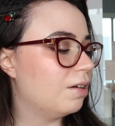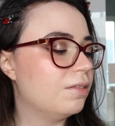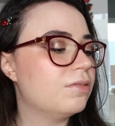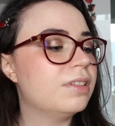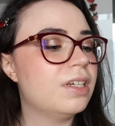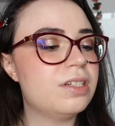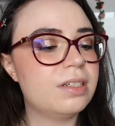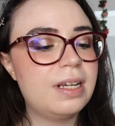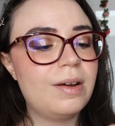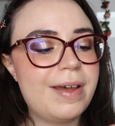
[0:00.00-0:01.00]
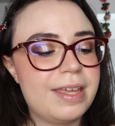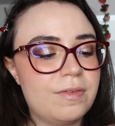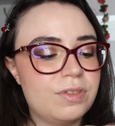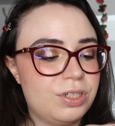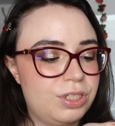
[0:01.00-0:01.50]
On rotation now, I
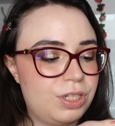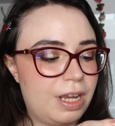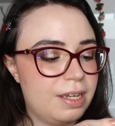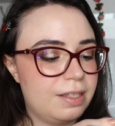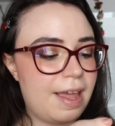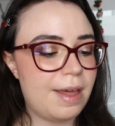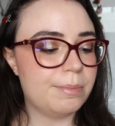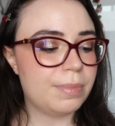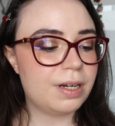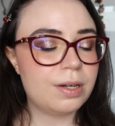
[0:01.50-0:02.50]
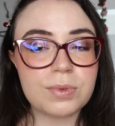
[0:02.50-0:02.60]
have the shade Amber,